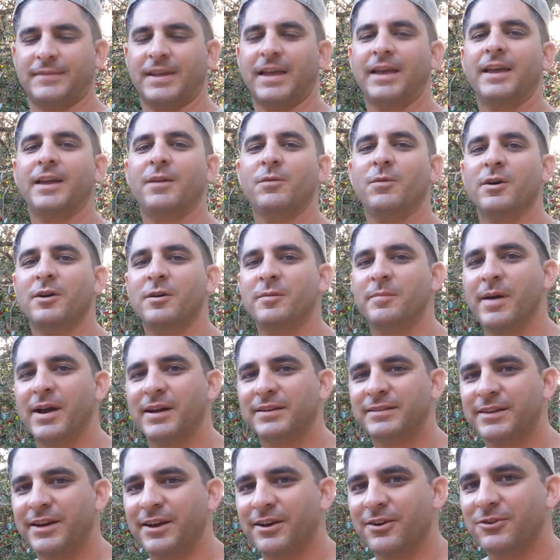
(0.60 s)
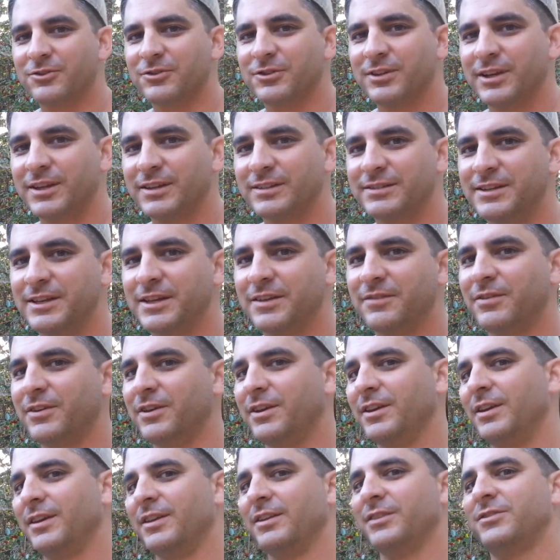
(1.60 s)
Hey, welcome back to Arrowslingn
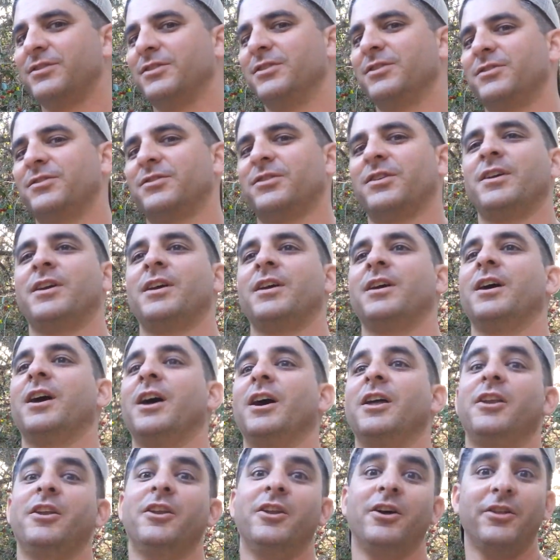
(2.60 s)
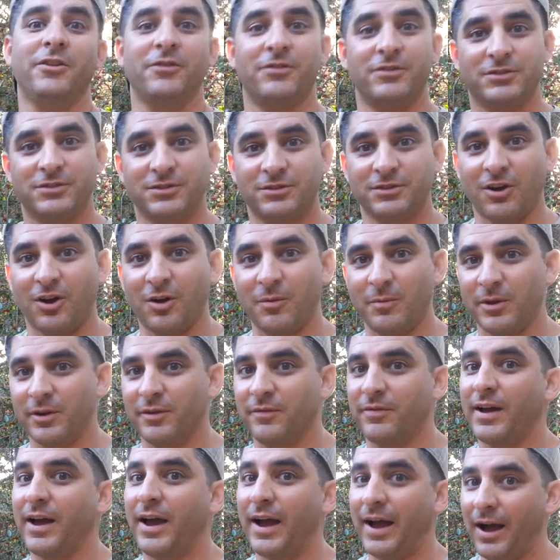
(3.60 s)
TV. This is another installment
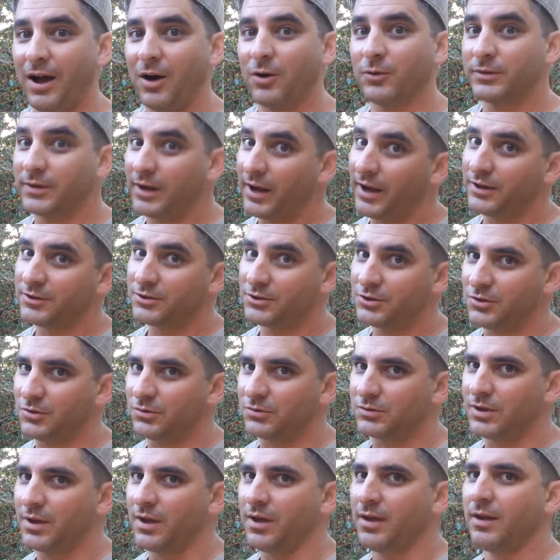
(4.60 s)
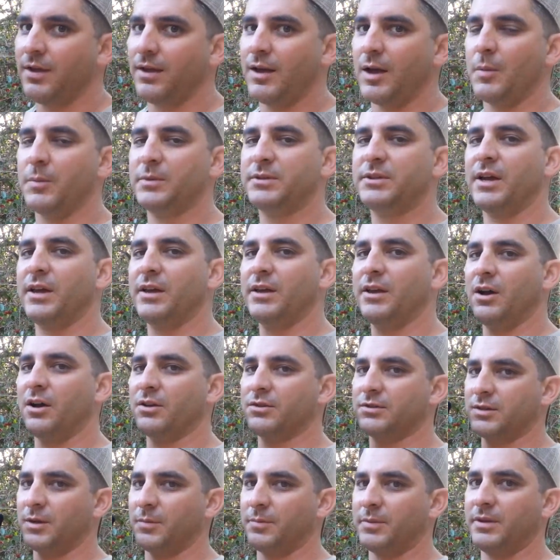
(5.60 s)
of How Ty Shoots. I'm going to tell you all
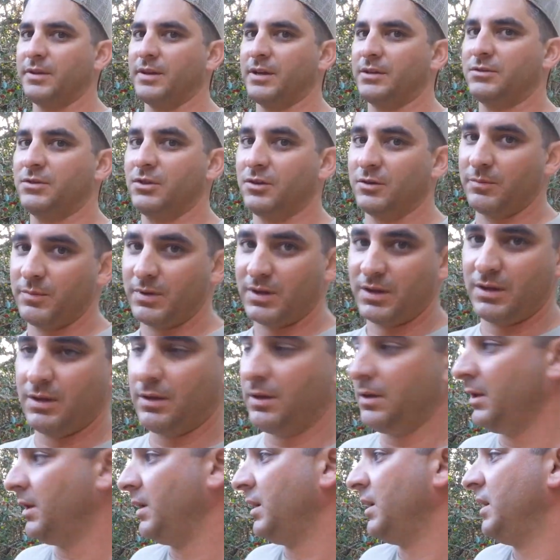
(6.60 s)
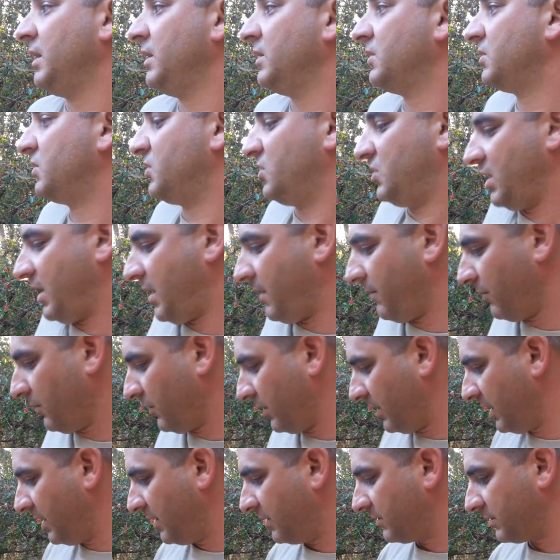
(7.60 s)
something that took me several
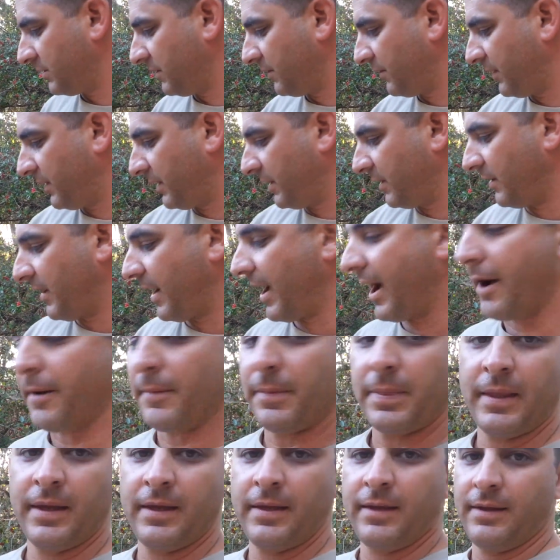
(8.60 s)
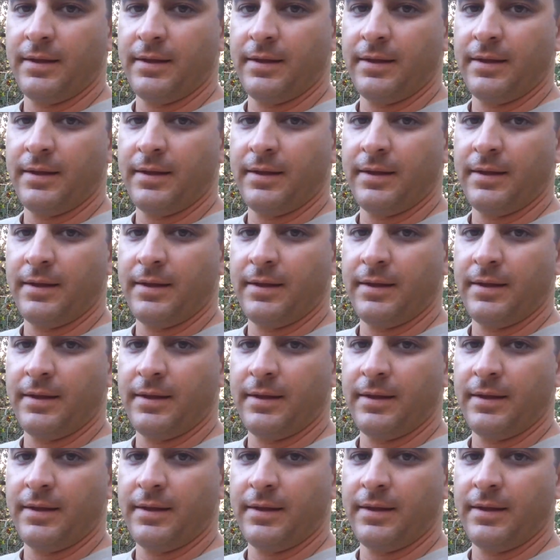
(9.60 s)
years to figure out,